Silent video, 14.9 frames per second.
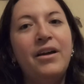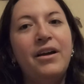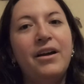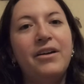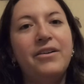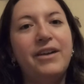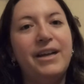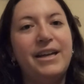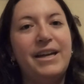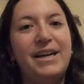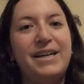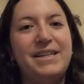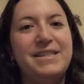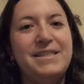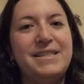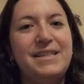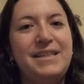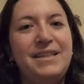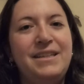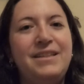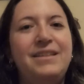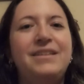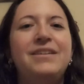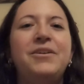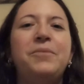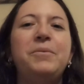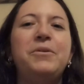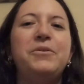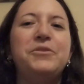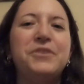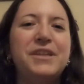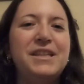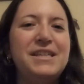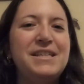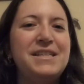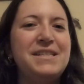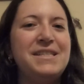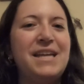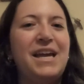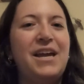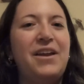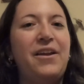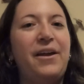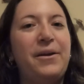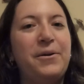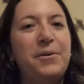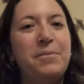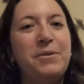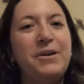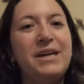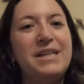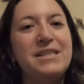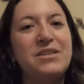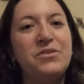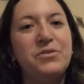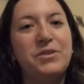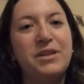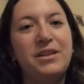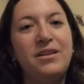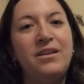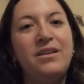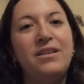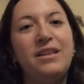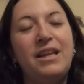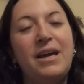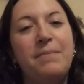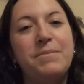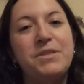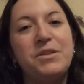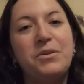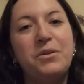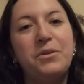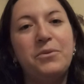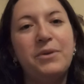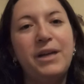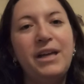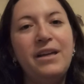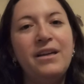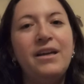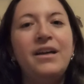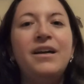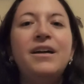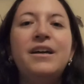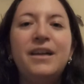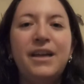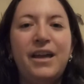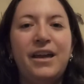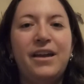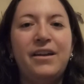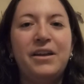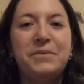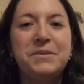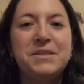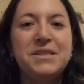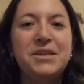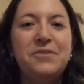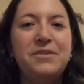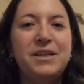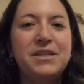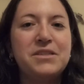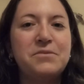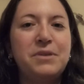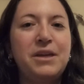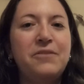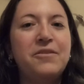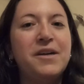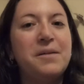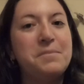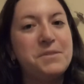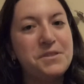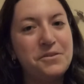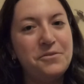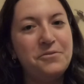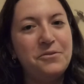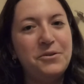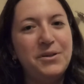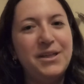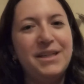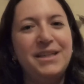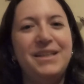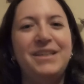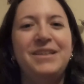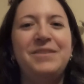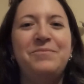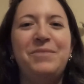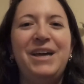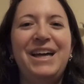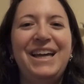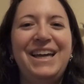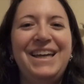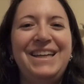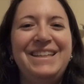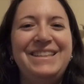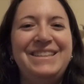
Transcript: Alright, guys. Hope you enjoyed this, and I hope you guys enjoyed episode 3. And I will see you next week for episode 4. Bye!